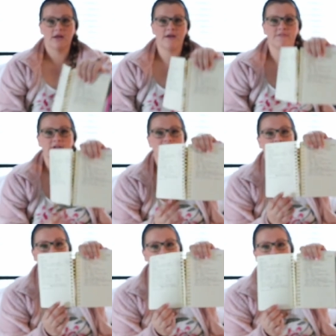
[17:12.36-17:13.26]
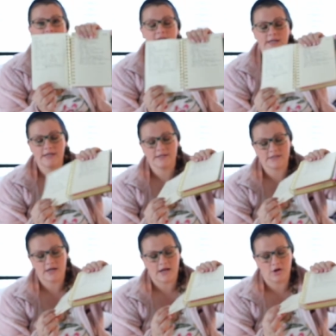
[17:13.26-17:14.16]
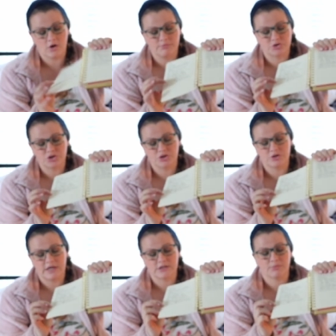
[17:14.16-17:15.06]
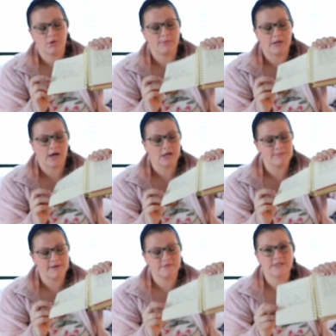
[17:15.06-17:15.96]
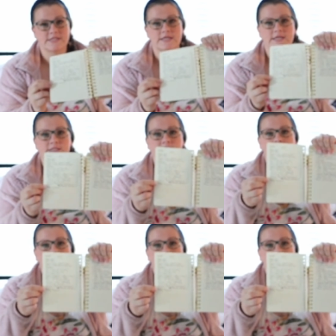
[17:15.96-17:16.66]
if there's something that I didn't get done, I know I'm sure you guys are probably not going to be able to see this,